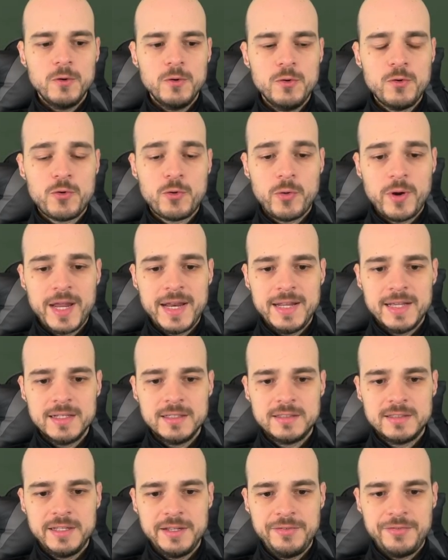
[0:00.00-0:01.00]

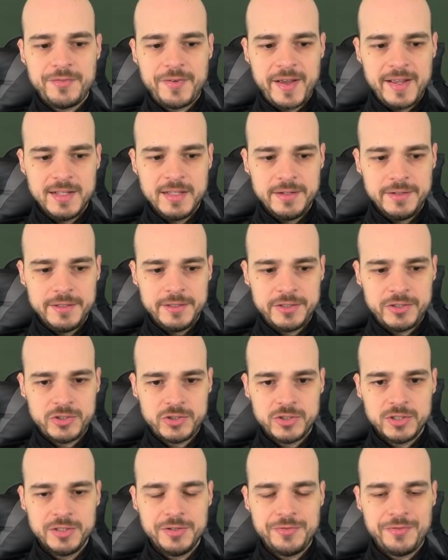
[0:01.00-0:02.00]
Ukrainians
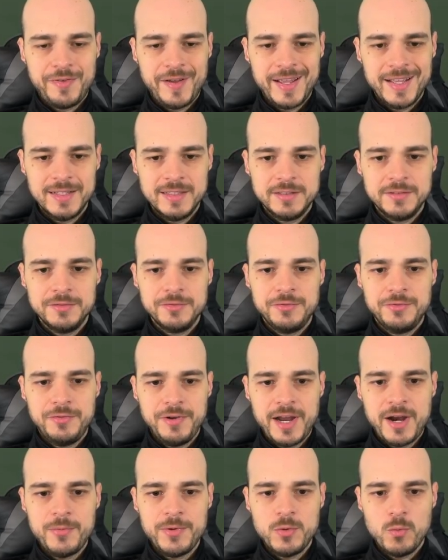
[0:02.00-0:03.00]
defenders defend
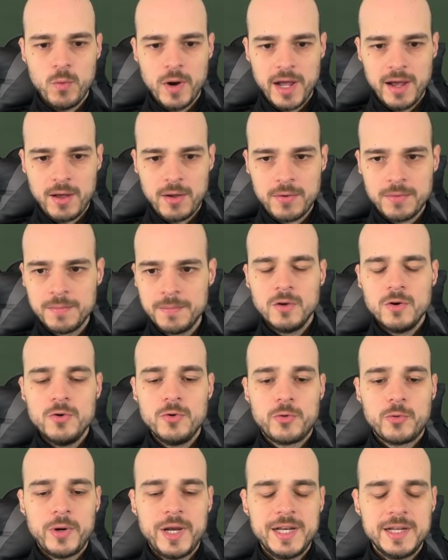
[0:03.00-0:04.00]
very well.
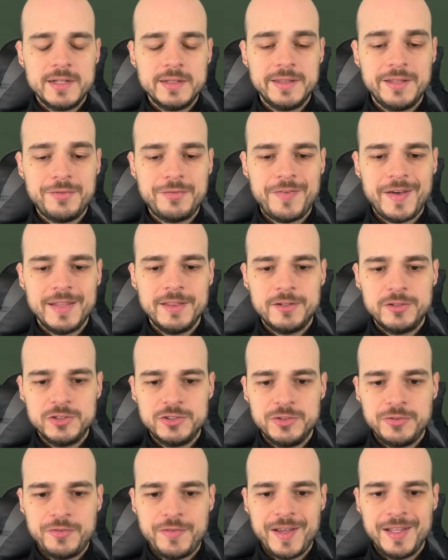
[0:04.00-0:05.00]
Ukrainian defenders
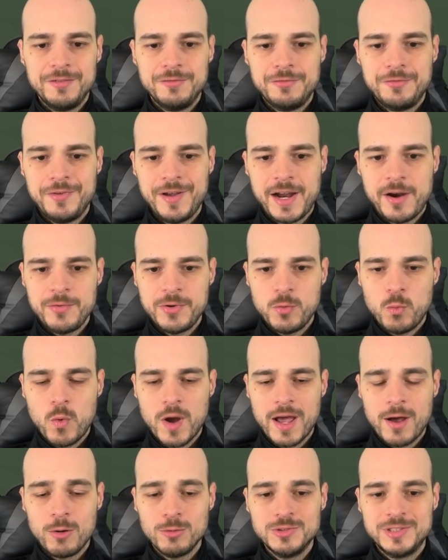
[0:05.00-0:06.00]
defend very
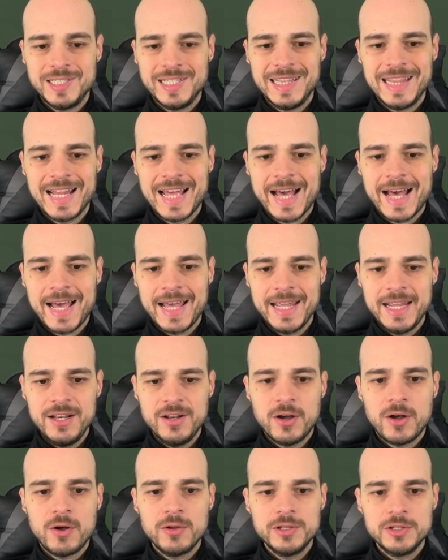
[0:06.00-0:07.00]
well,
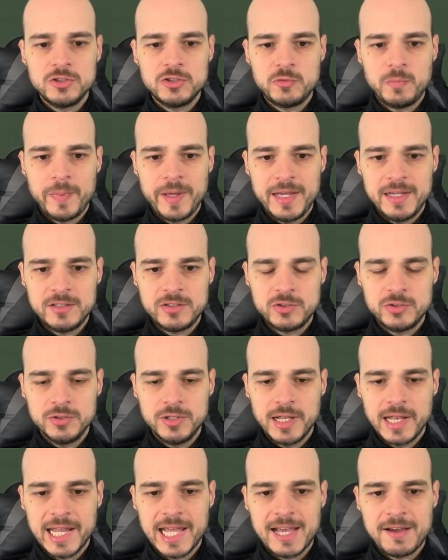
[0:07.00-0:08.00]
denying all the space to
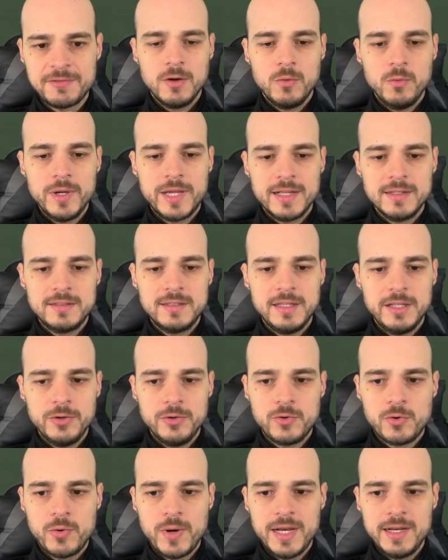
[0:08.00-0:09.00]
the left. We can see the
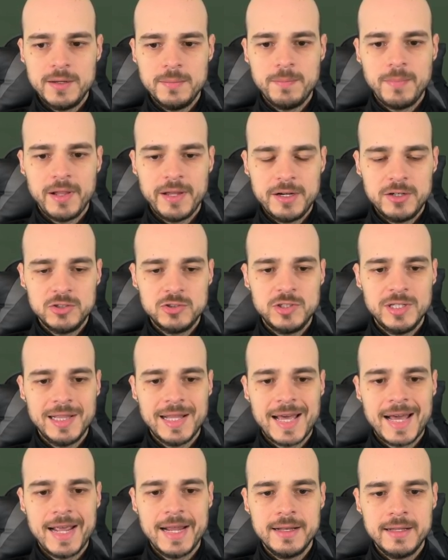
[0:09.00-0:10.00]
Ukrainian players
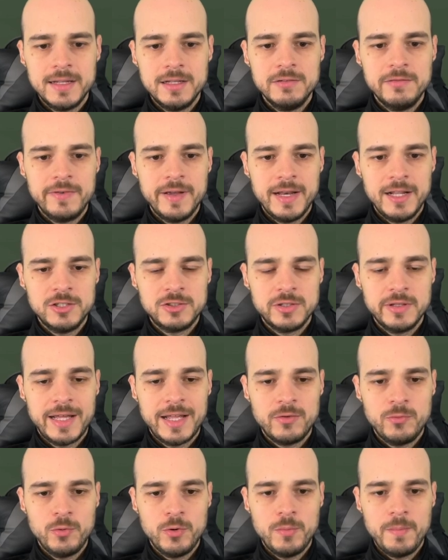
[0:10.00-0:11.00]
denying the advantage to
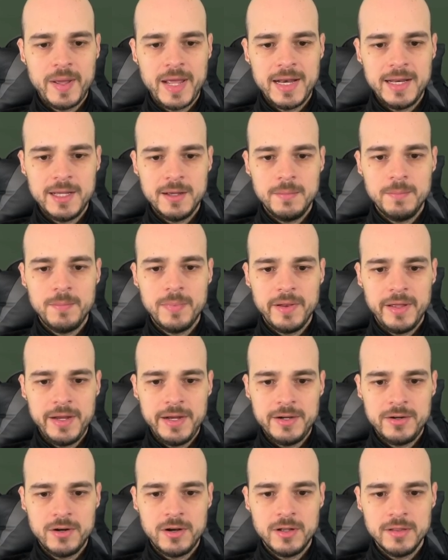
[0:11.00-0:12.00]
that Romanian
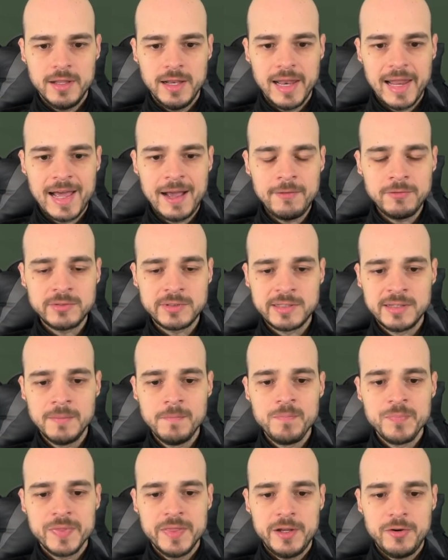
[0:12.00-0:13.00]
player on the left.
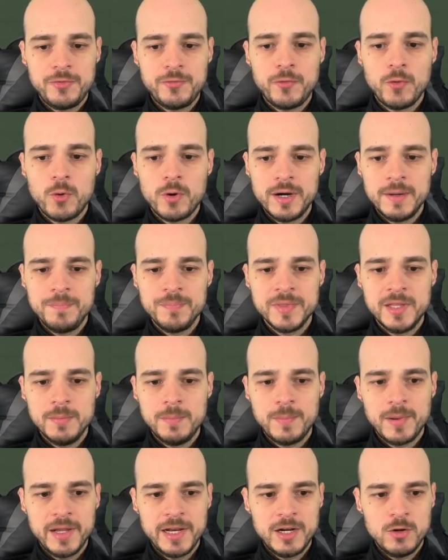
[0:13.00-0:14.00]
Therefore, the
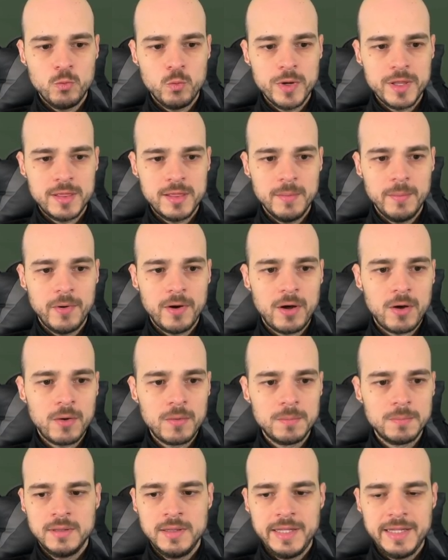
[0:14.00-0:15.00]
player with the
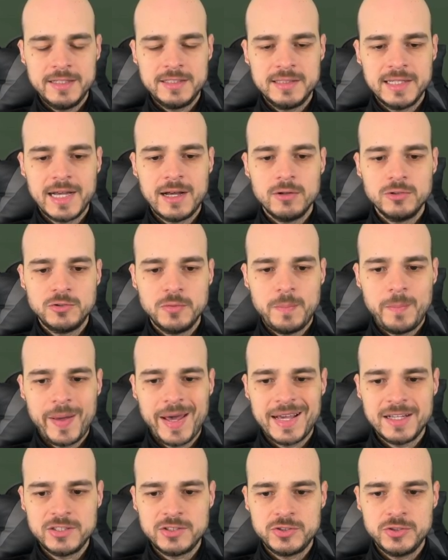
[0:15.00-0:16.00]
ball needs now to
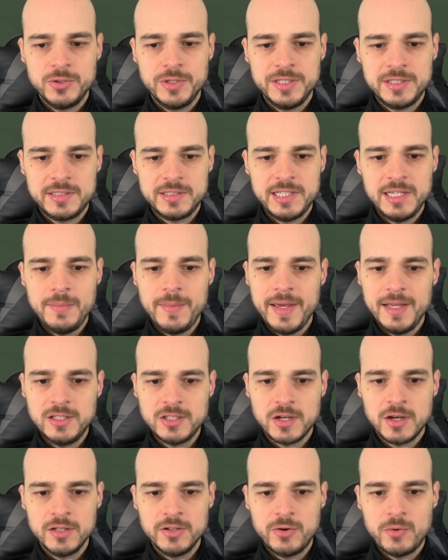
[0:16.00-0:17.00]
pass to his
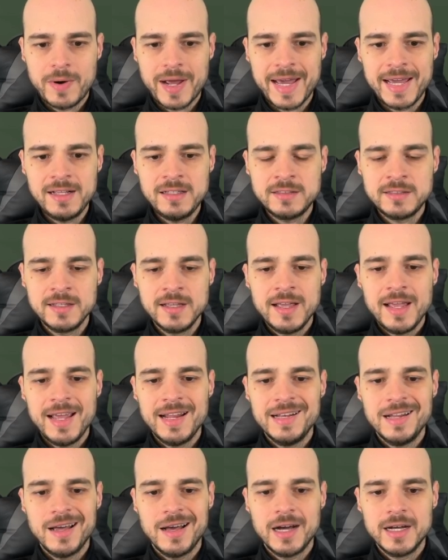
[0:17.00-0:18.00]
teammates on the right
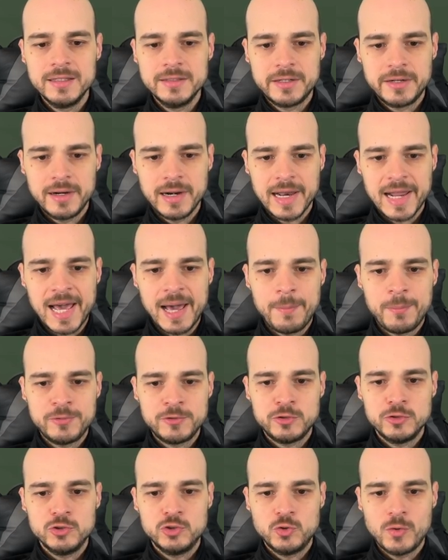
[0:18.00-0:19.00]
and underlap
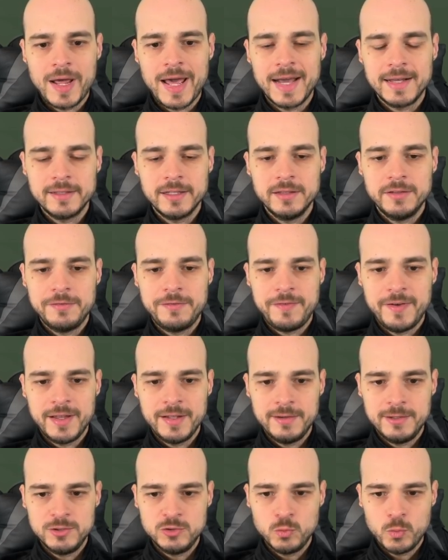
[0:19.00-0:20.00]
to drag the
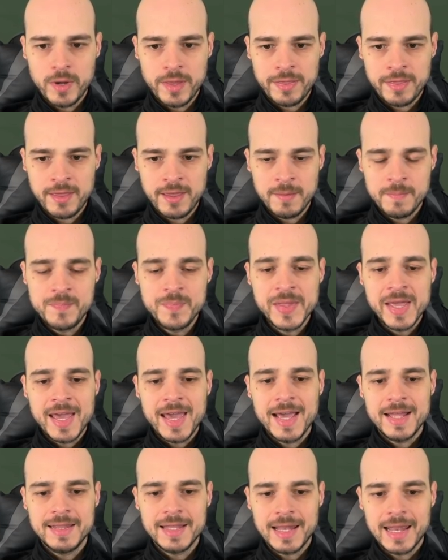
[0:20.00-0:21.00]
defenders with him
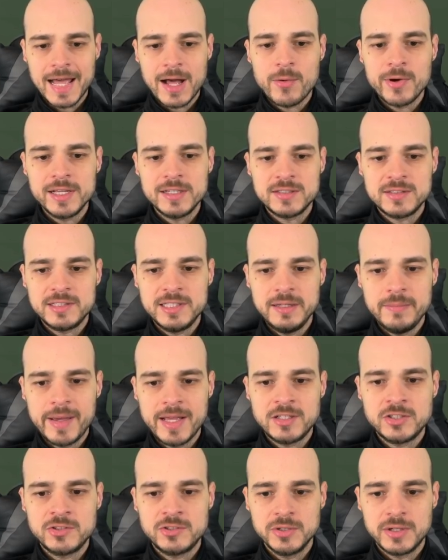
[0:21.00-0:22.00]
and allow his
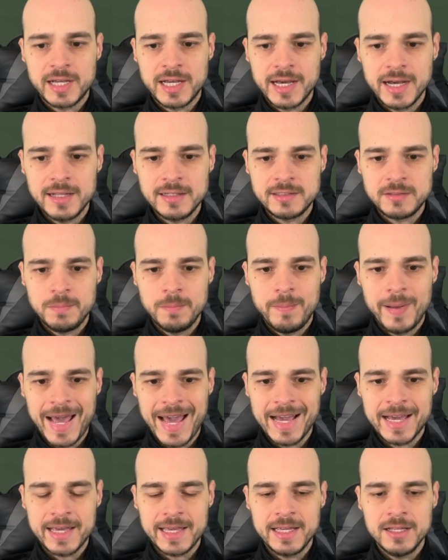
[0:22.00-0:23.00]
teammates to cut
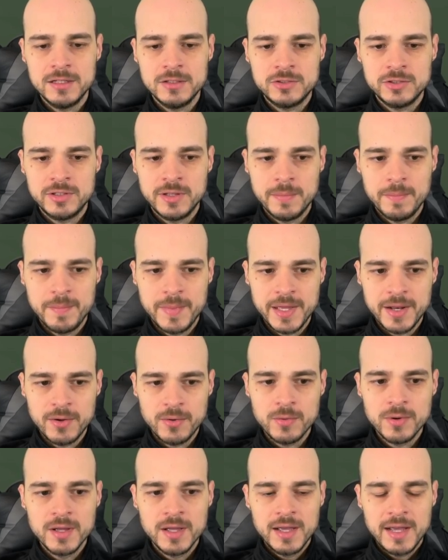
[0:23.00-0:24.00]
back into the
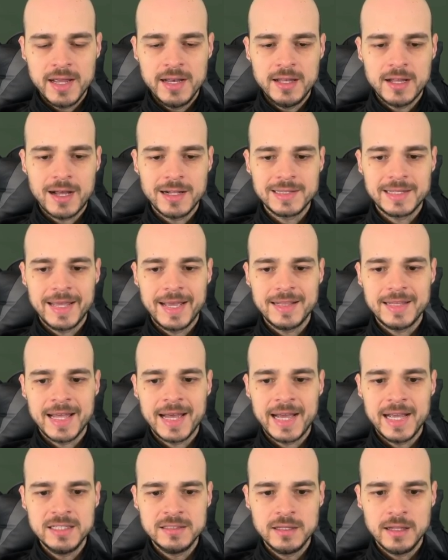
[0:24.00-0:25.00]
middle and not get
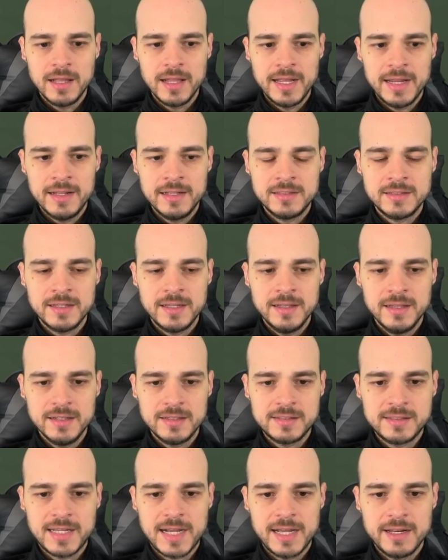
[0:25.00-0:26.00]
isolated in the
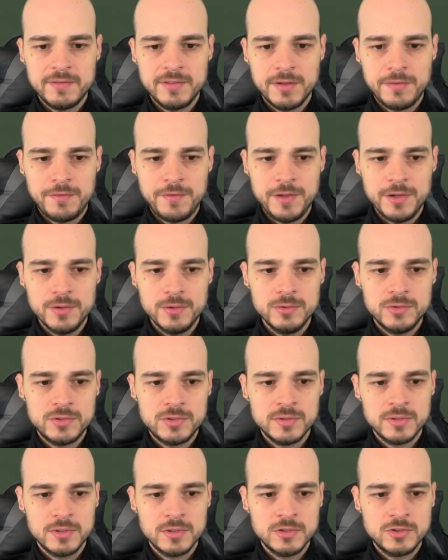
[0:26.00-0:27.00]
side of the
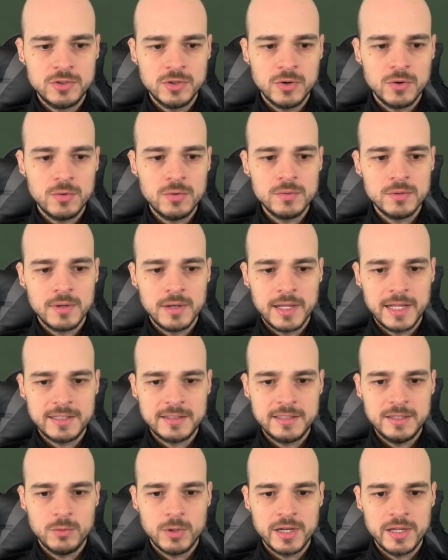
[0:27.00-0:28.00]
field. So
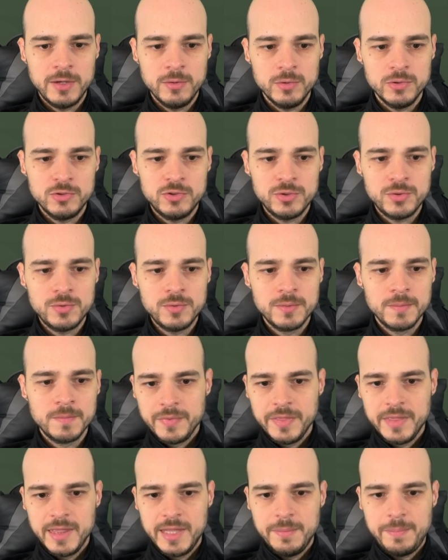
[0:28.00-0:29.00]
let's see what he would do.
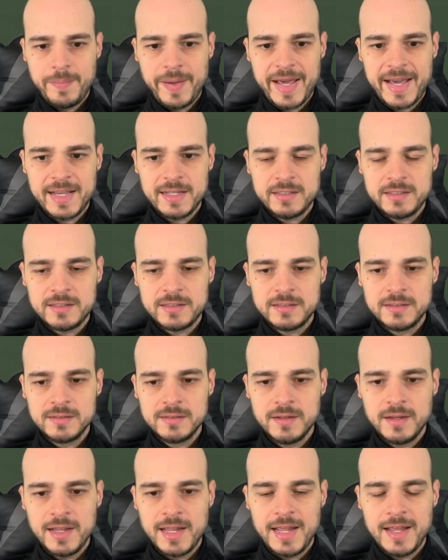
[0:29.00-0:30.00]
The pass
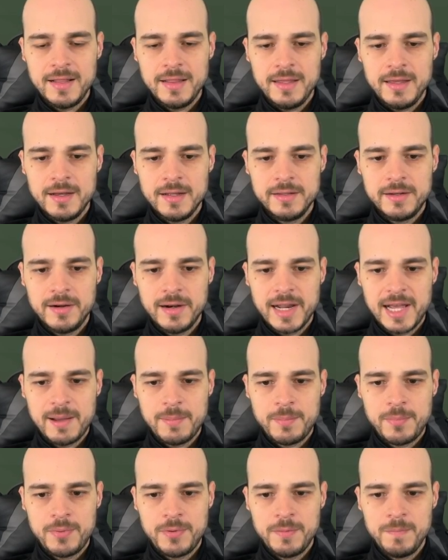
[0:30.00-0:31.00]
and the underlap.
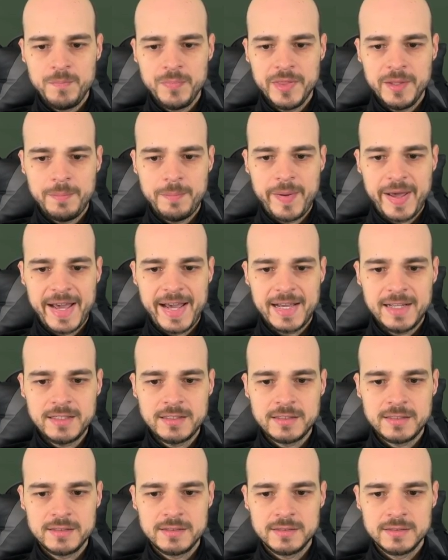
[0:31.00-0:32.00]
The
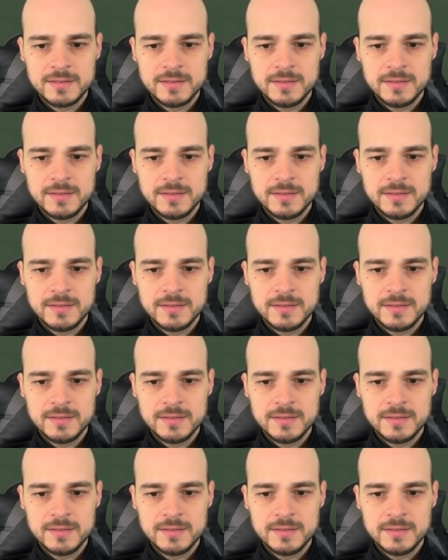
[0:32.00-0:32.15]
pass,